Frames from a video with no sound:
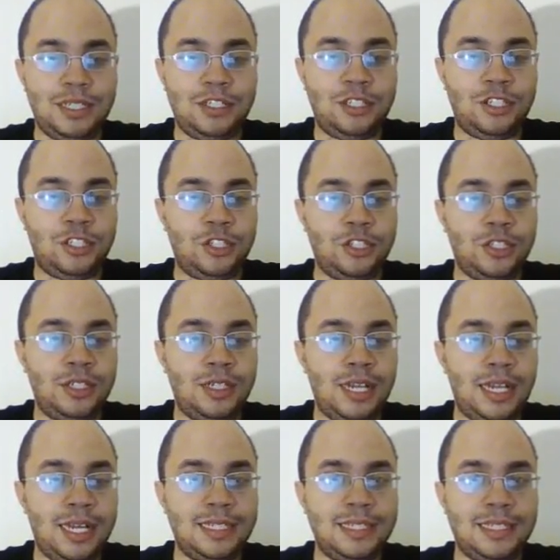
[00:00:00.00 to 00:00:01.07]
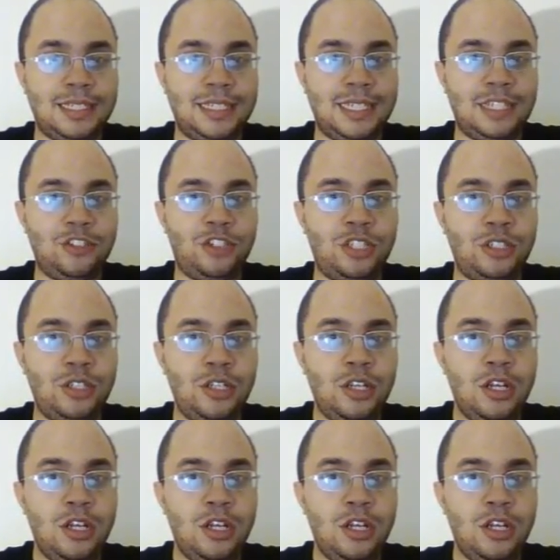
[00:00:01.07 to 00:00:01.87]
This is good. I like its extension.